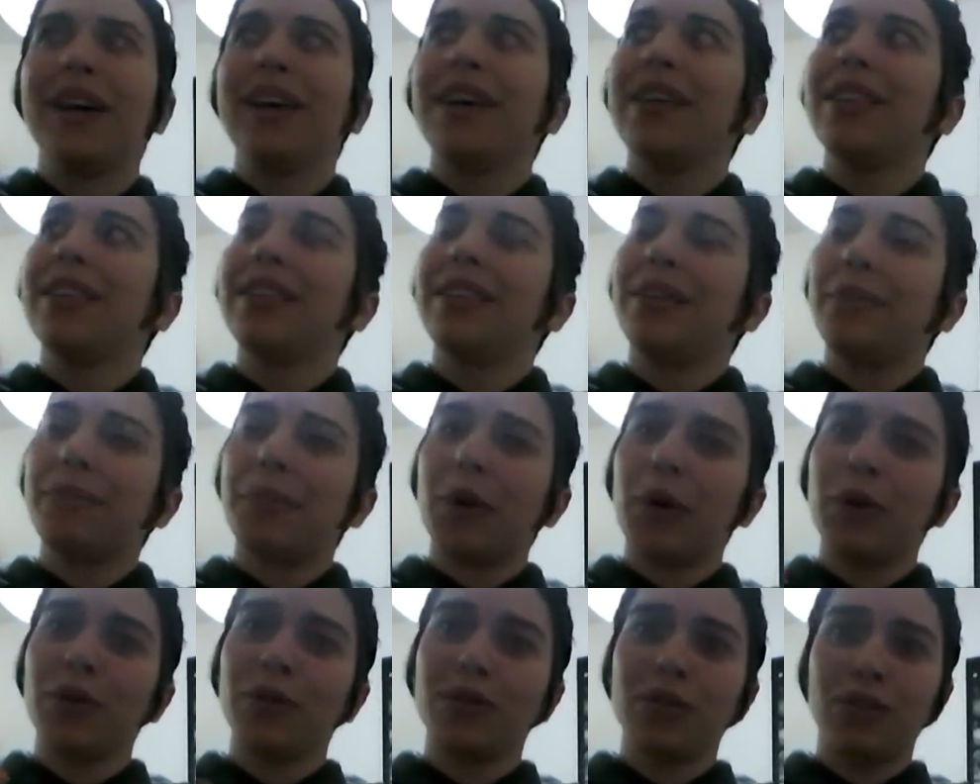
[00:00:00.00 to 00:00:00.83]
And then I'm
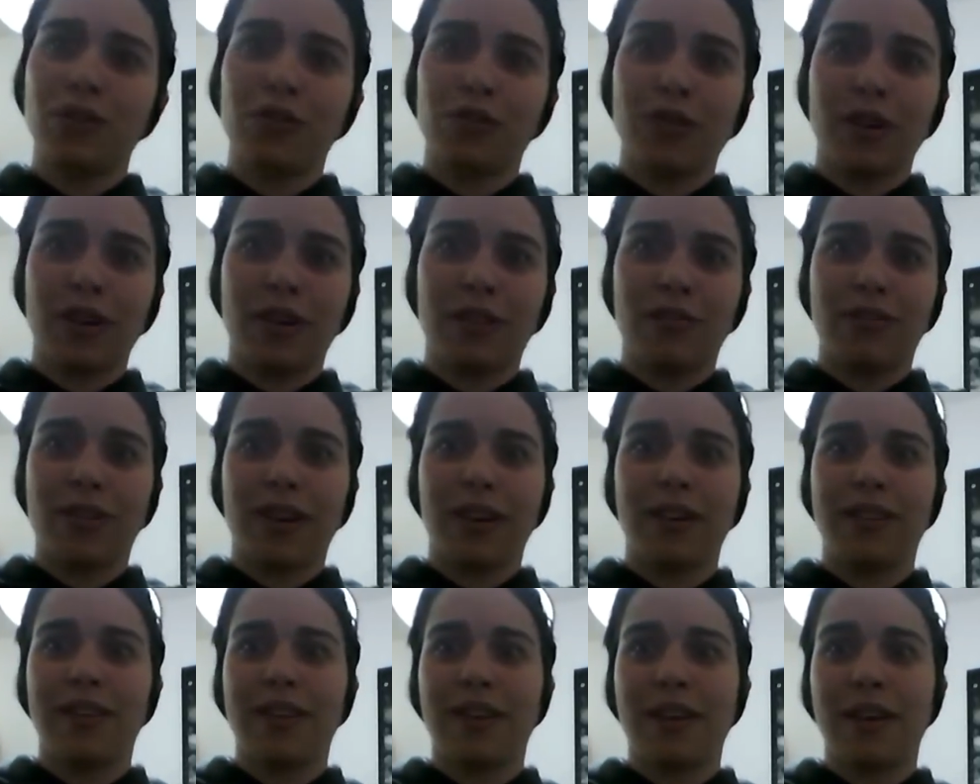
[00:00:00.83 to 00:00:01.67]
also trying to
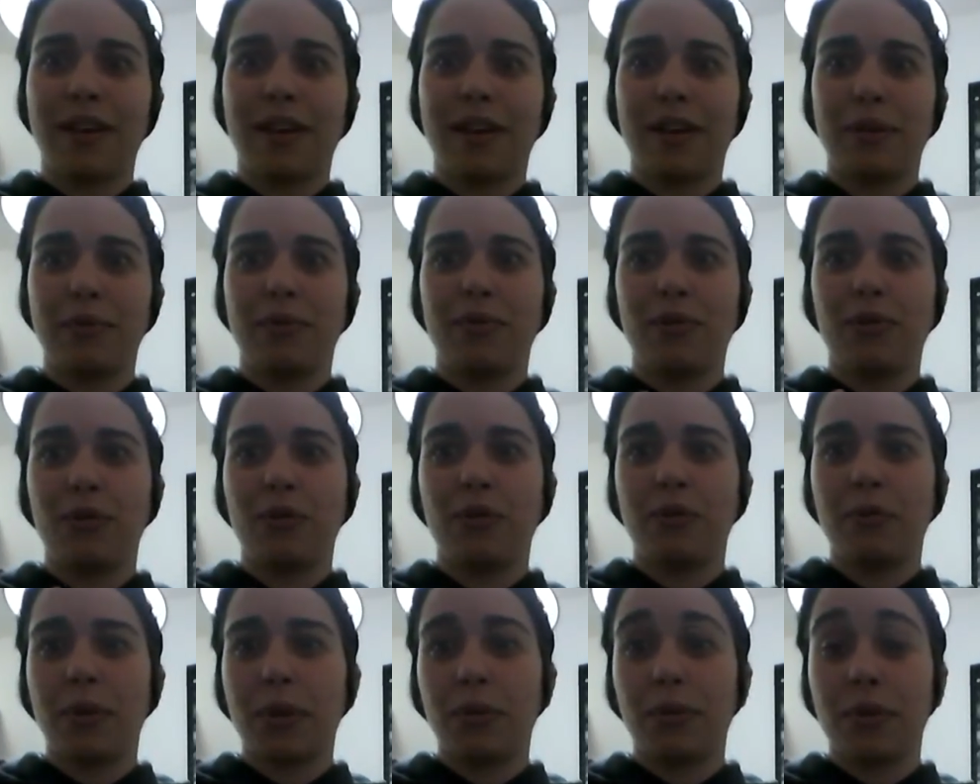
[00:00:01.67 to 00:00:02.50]
find time to
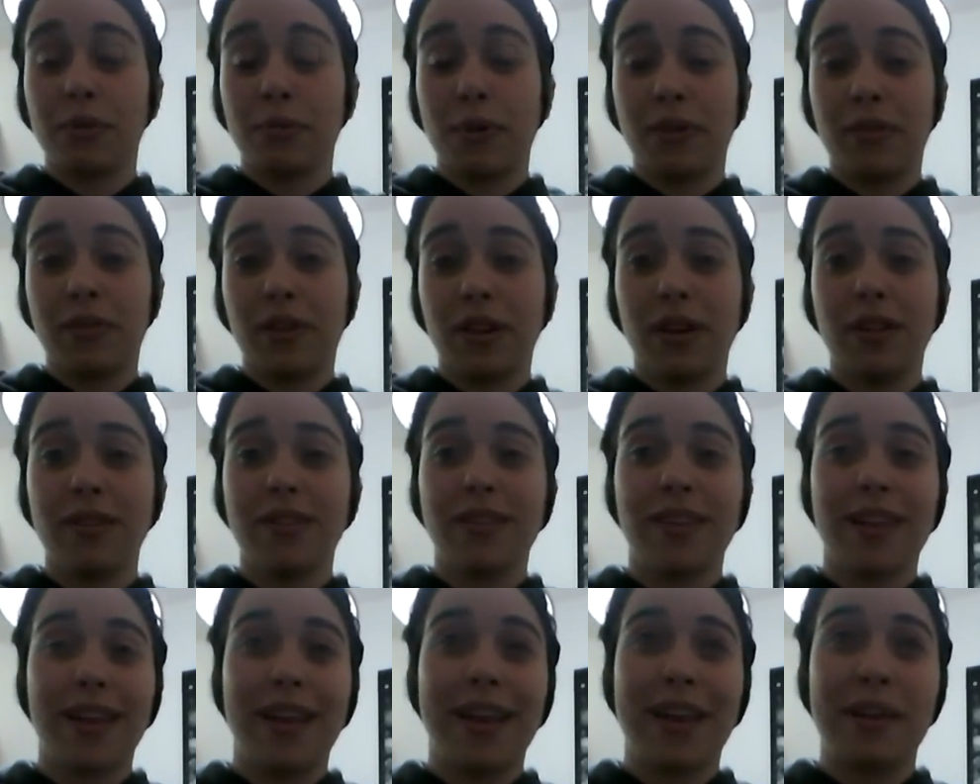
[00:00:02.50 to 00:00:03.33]
spend with my
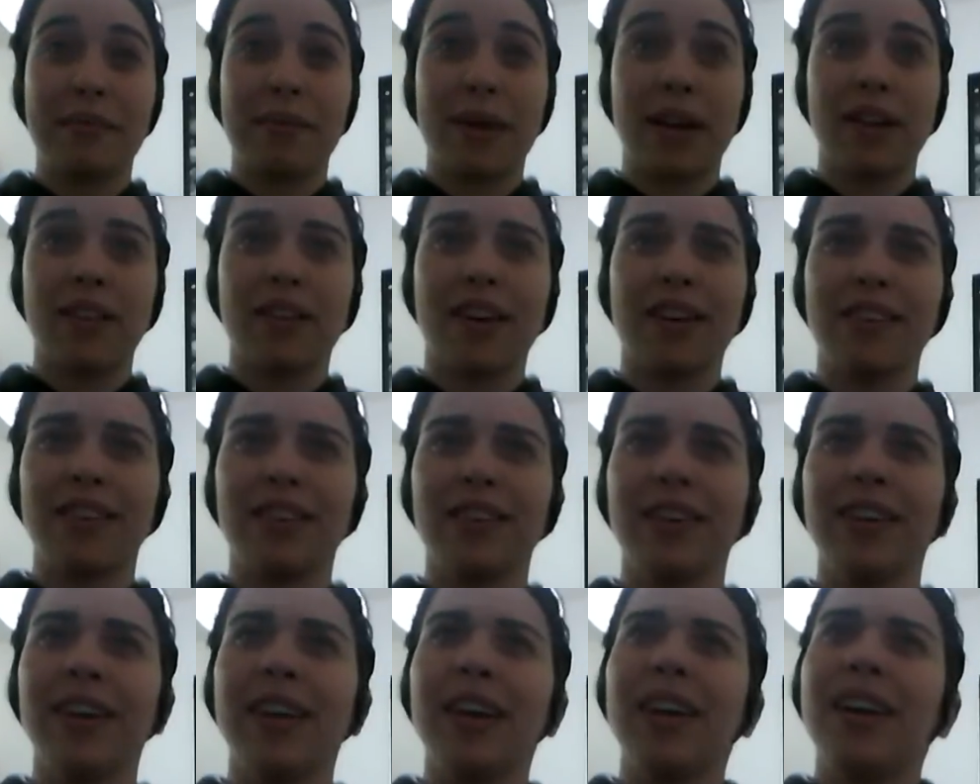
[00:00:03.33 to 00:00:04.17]
fiance and my daughter.